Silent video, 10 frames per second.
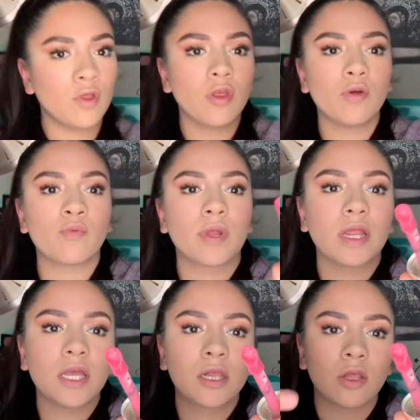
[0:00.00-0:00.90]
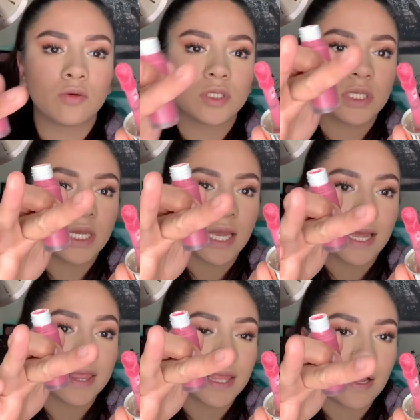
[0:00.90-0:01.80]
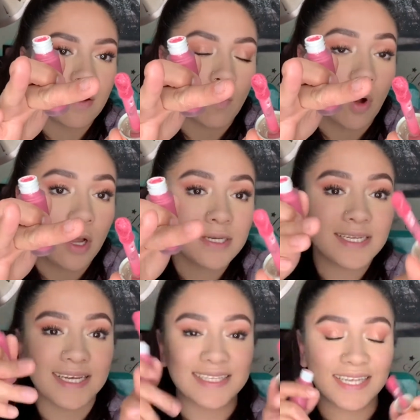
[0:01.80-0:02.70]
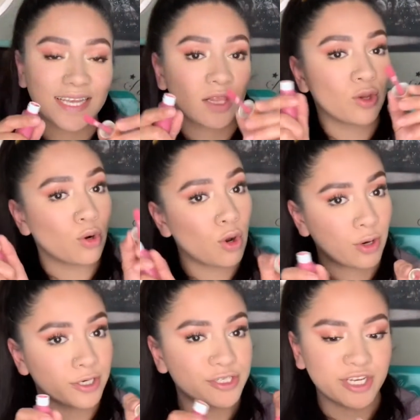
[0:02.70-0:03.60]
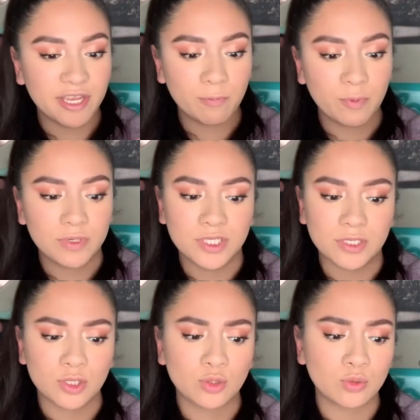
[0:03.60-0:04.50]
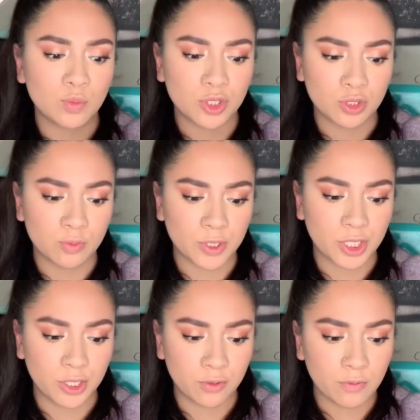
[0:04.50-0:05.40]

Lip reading: really closely in that wand, it's like a little heart shape, which is super cute.